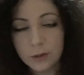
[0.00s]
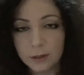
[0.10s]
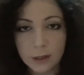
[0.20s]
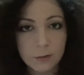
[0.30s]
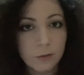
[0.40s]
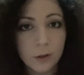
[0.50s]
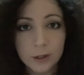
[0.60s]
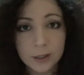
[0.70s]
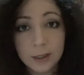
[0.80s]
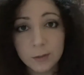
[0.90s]
I fall
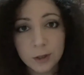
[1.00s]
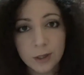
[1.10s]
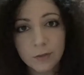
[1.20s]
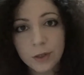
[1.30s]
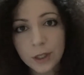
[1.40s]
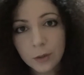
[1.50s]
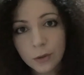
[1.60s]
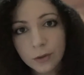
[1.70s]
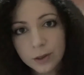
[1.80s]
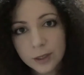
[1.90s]
asleep to that video
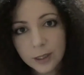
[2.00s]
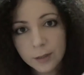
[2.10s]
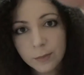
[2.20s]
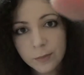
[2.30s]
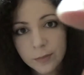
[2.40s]
all the time.